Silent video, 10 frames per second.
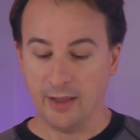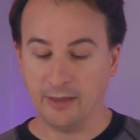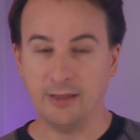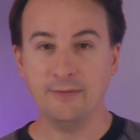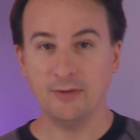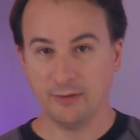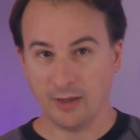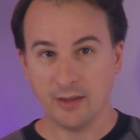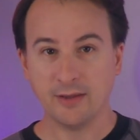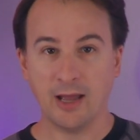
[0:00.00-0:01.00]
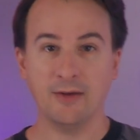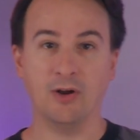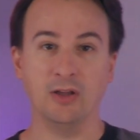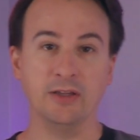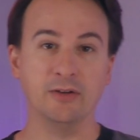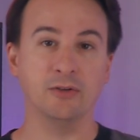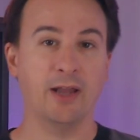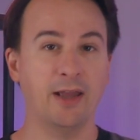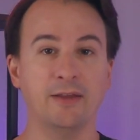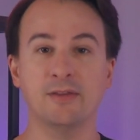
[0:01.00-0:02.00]
It even does have a little
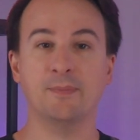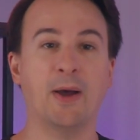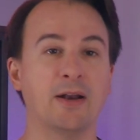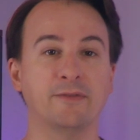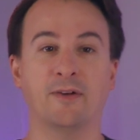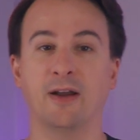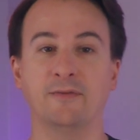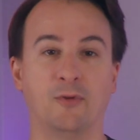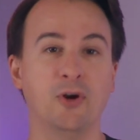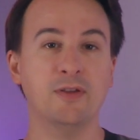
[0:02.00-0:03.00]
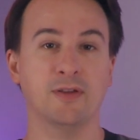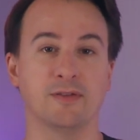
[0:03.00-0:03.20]
Hey Spotify voice